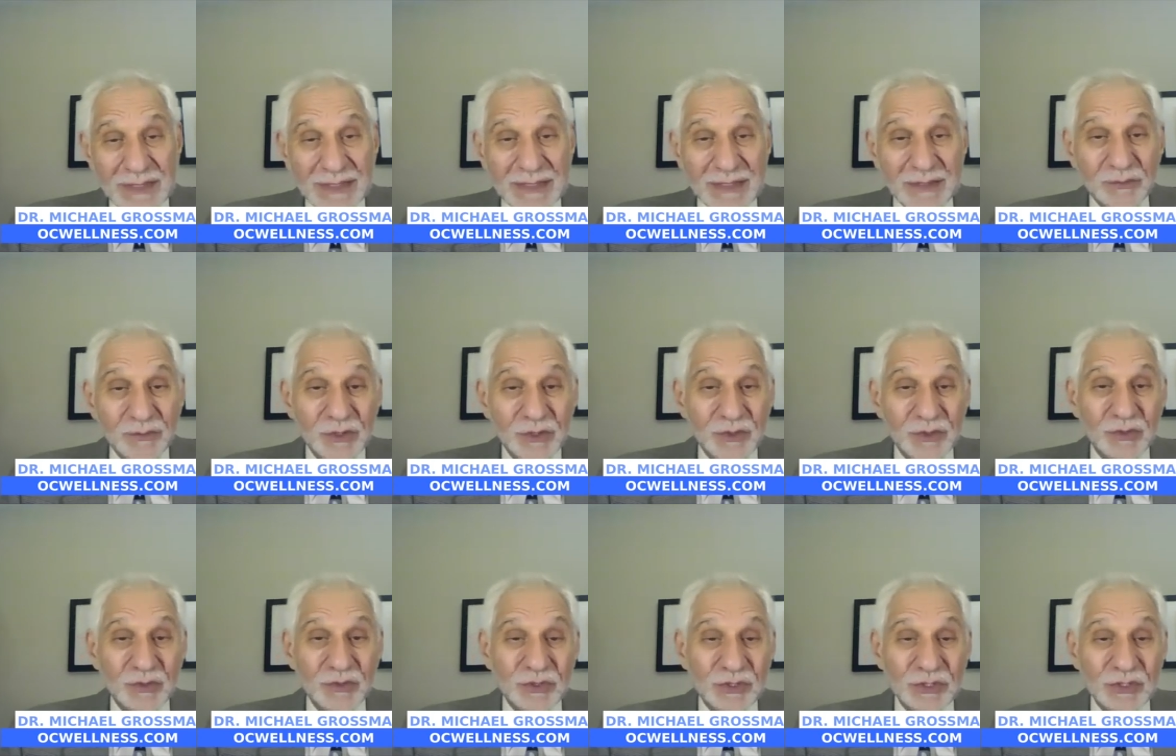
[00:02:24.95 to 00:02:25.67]
It
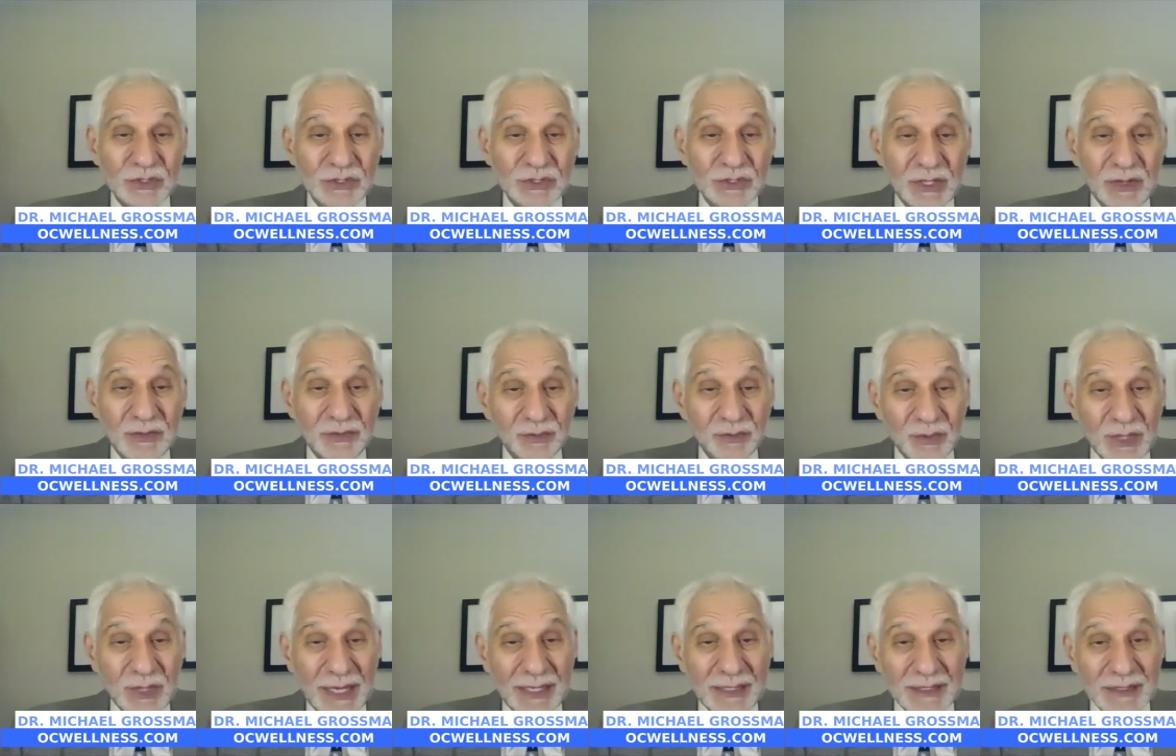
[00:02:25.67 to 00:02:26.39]
reduces
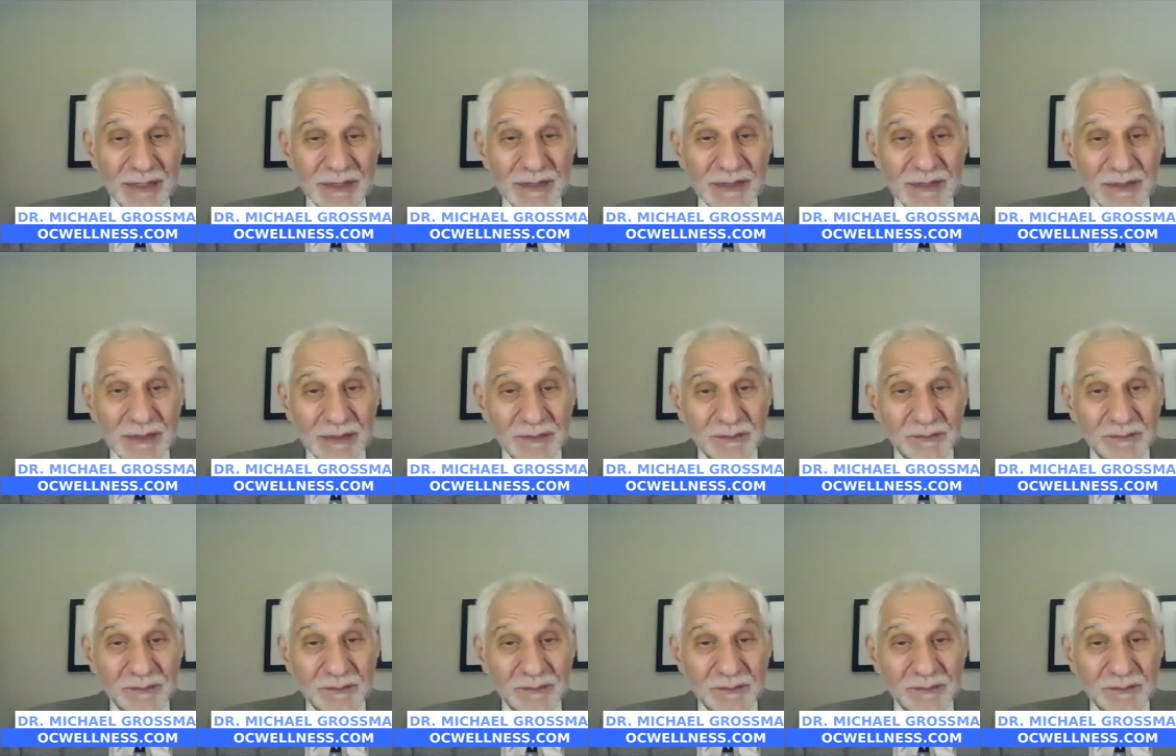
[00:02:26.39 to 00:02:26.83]
arthritis.